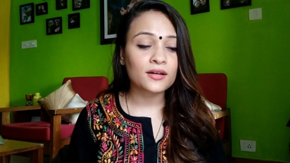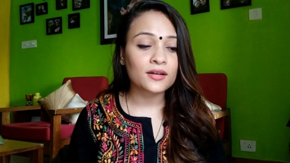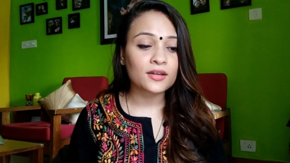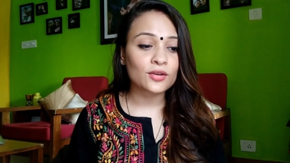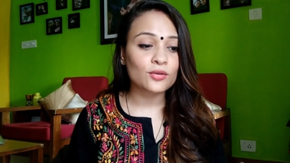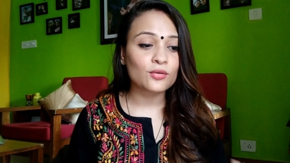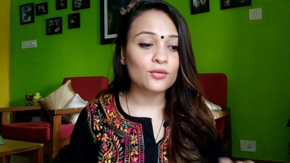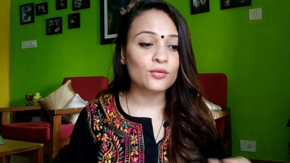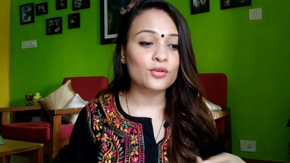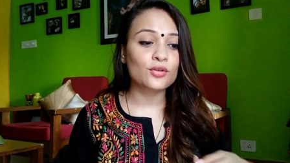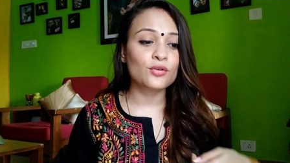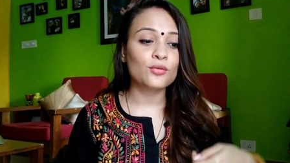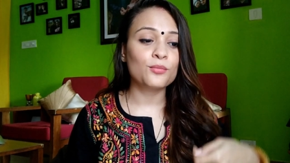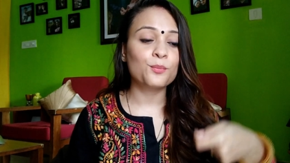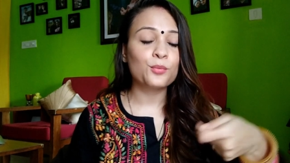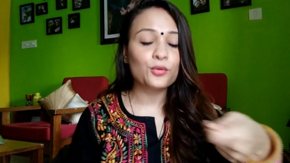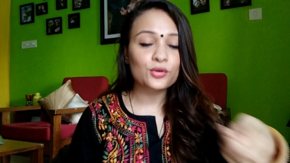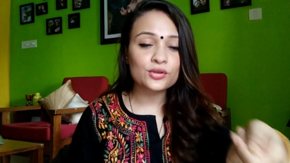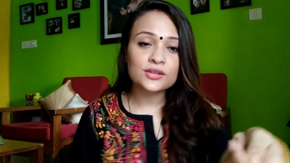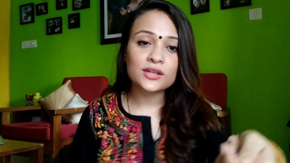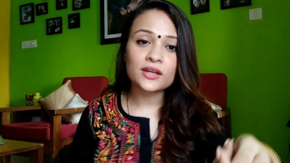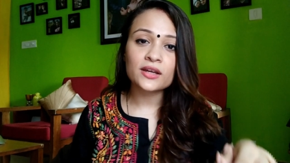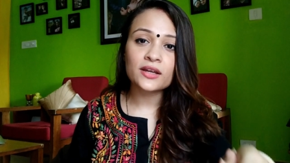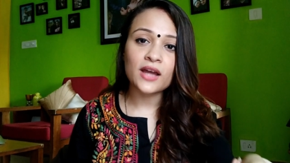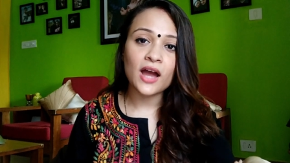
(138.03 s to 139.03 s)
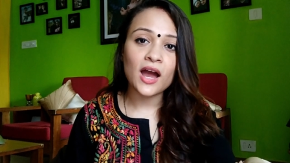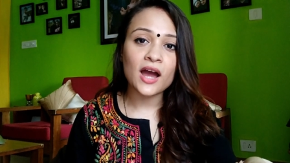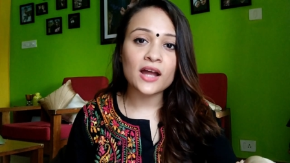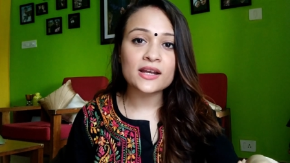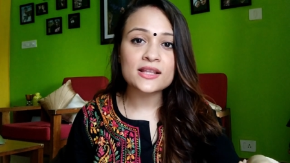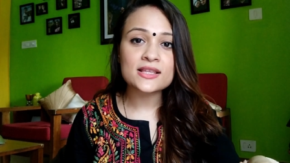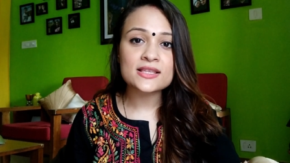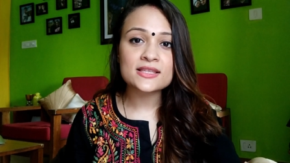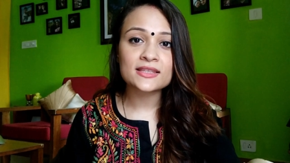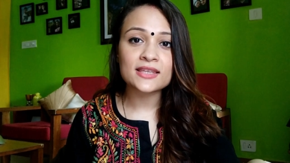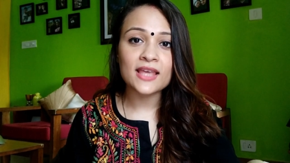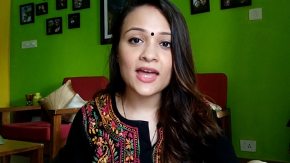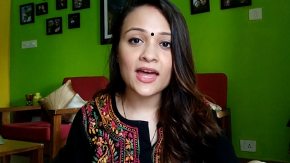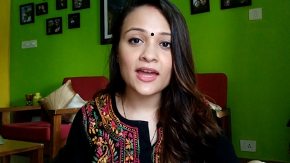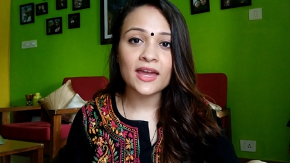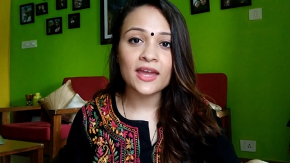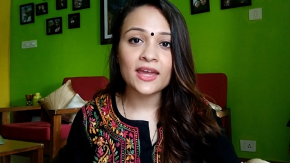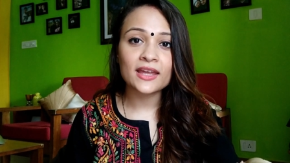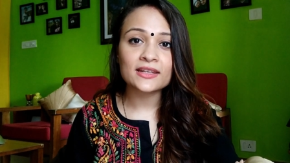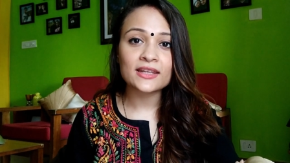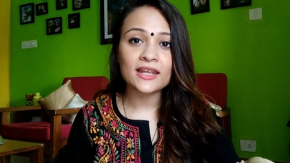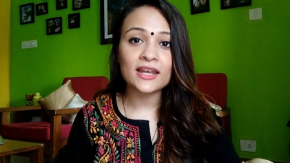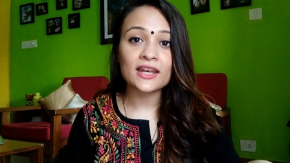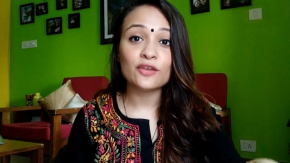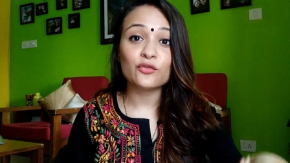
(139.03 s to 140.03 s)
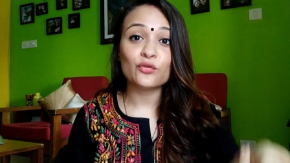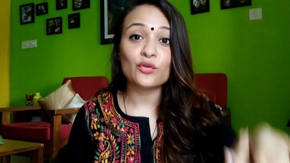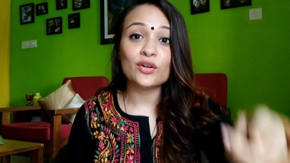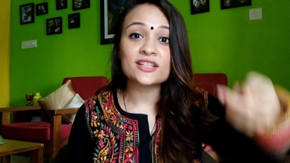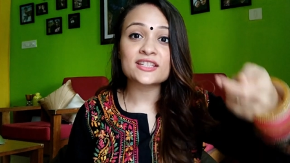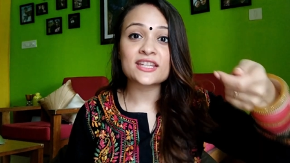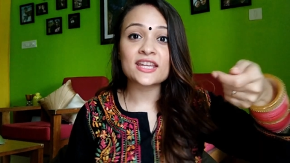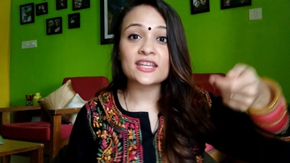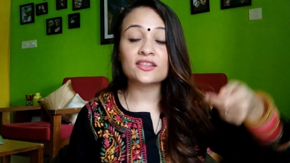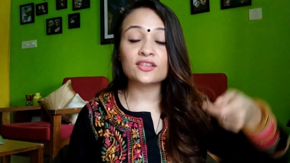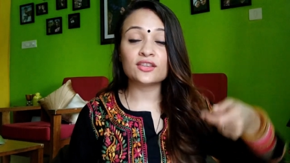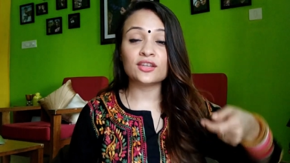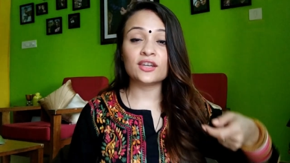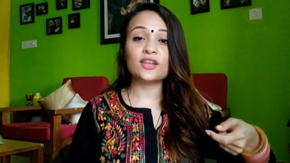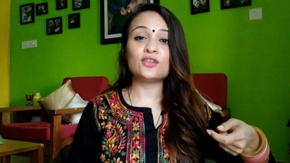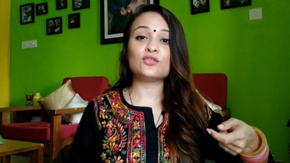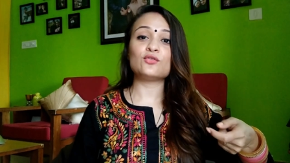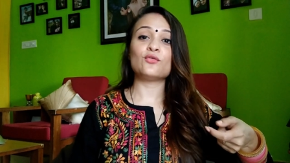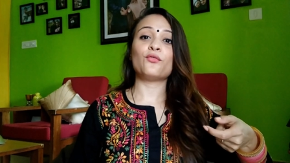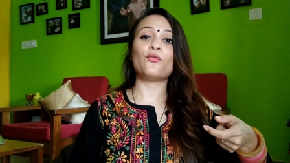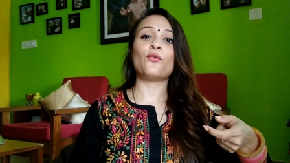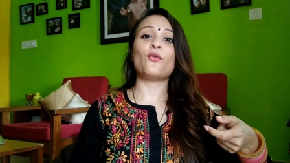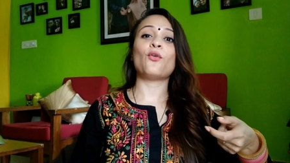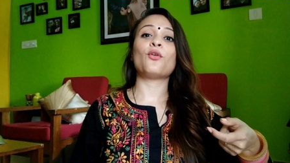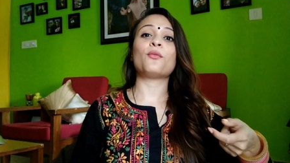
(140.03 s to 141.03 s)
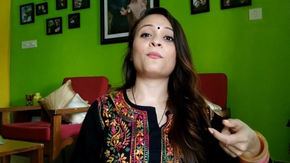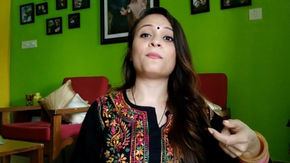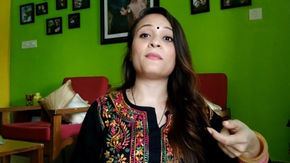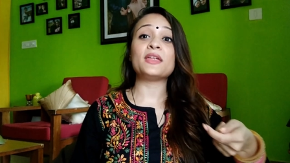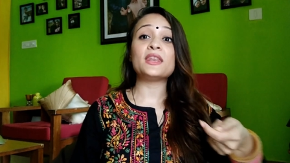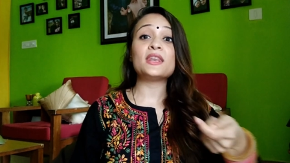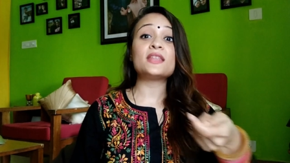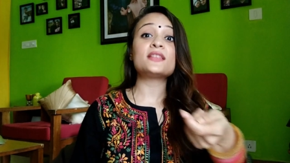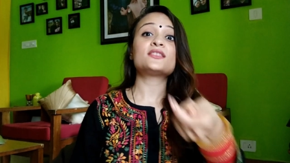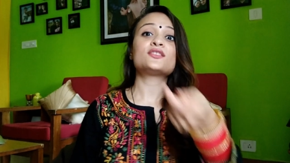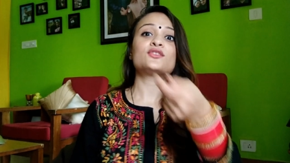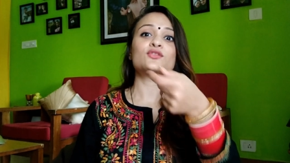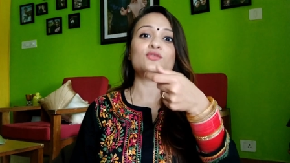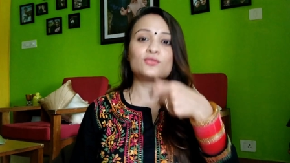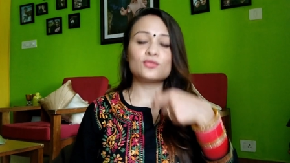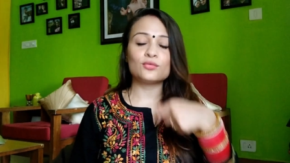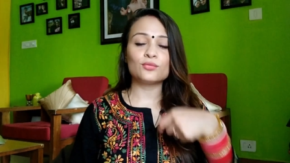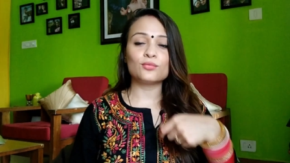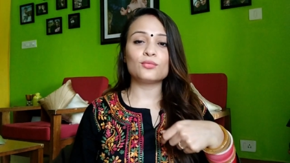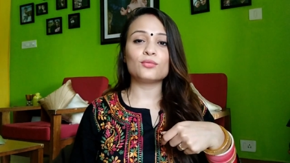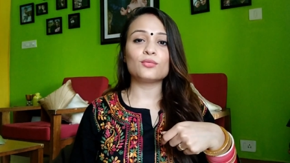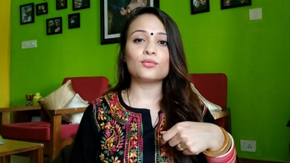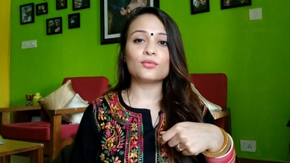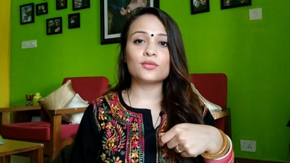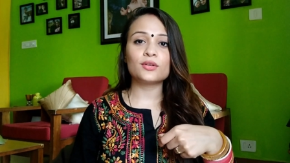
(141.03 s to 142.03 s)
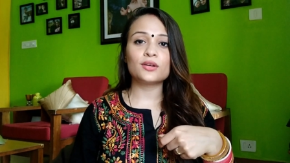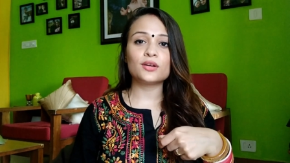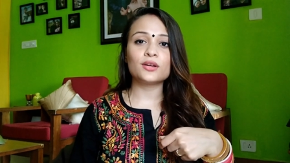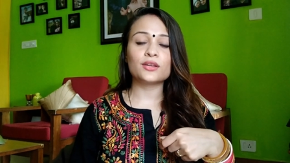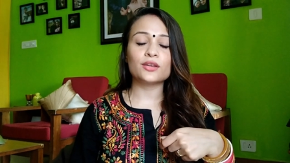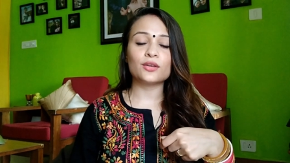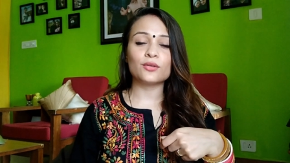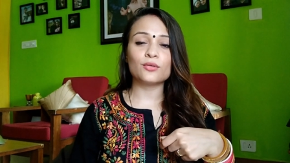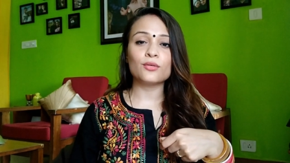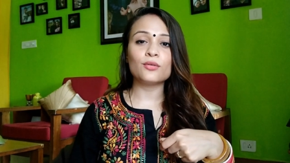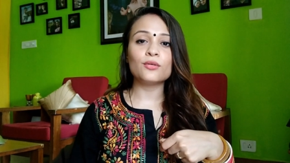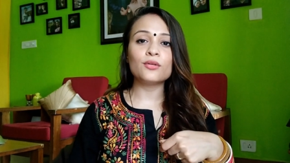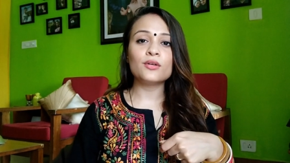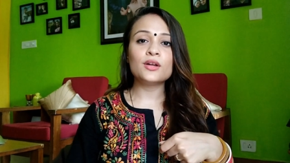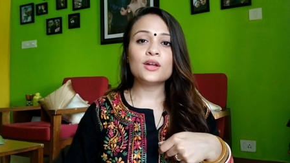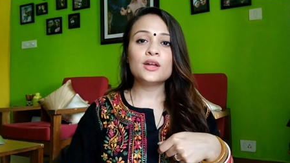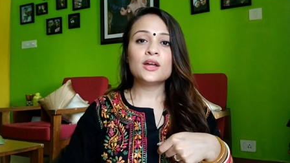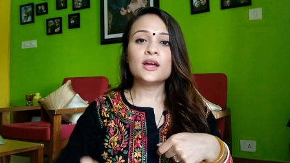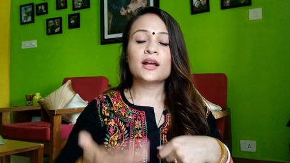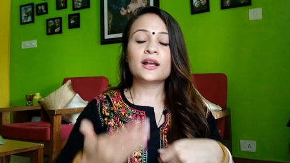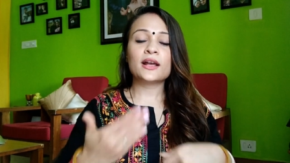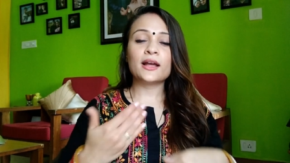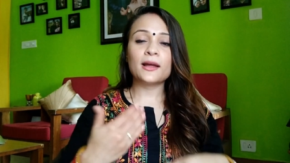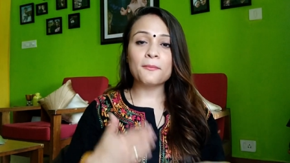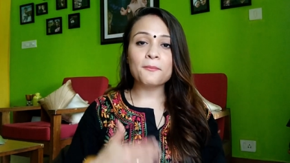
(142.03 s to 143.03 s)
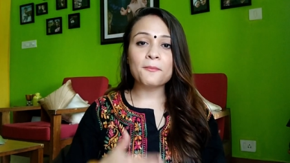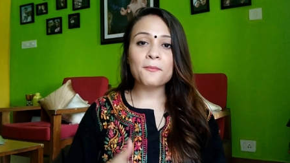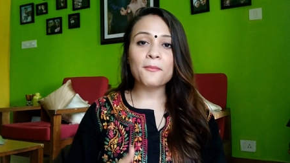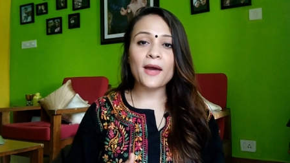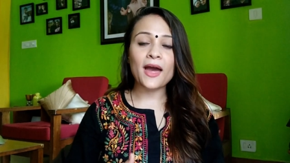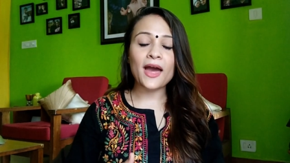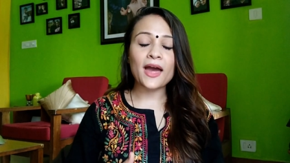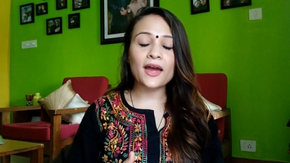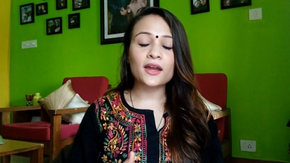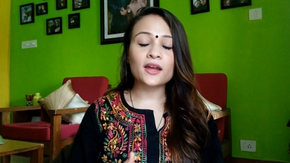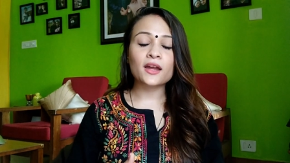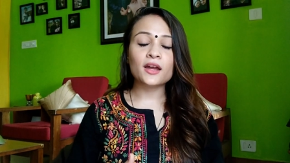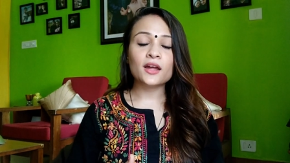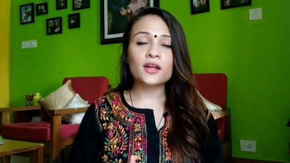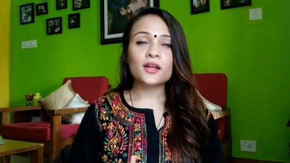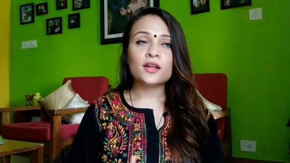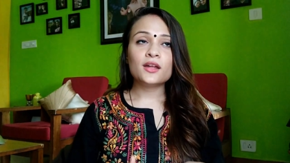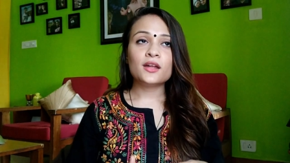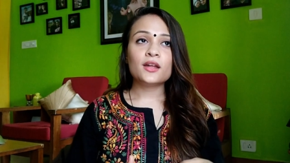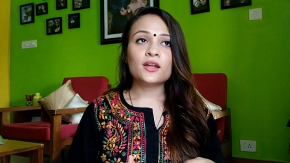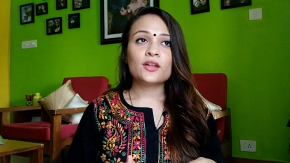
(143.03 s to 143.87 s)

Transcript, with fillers: you know, you put the card inside and it will take 3 to 4 minutes to, you know, come back.